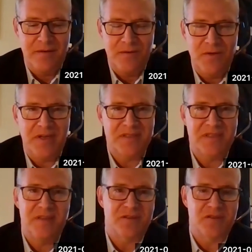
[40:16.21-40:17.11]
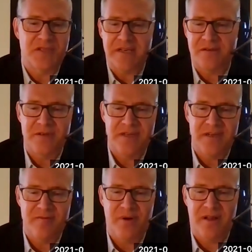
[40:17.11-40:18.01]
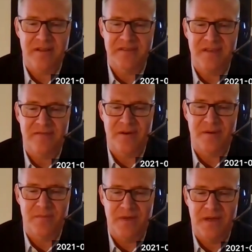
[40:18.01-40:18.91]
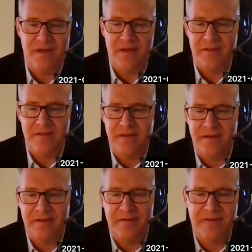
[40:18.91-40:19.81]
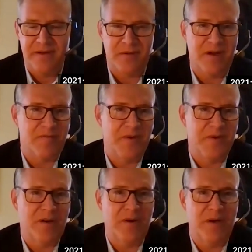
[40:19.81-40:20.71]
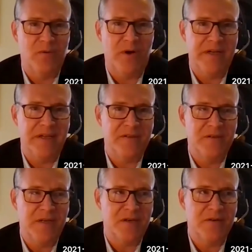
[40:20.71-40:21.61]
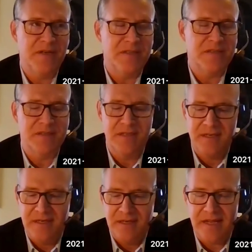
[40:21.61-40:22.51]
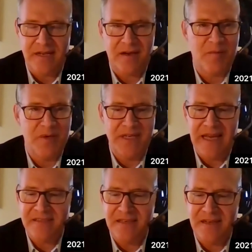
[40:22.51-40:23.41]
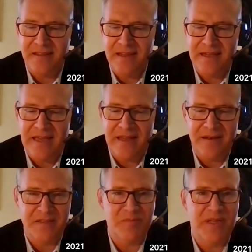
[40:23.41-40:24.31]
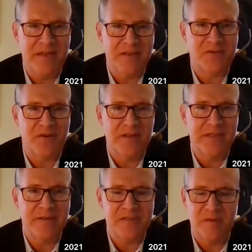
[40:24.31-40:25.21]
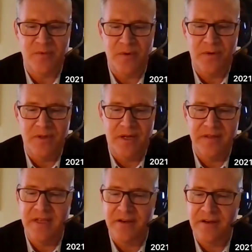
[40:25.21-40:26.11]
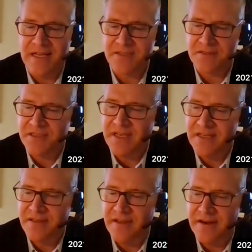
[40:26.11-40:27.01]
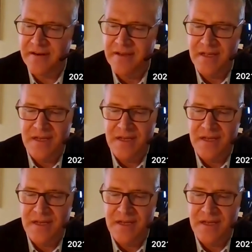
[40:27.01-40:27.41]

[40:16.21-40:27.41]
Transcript: You can see the trajectory of policy from the federal government around wanting to increase that carbon tax, and I think Canada's played a strong leadership role on the international stage there.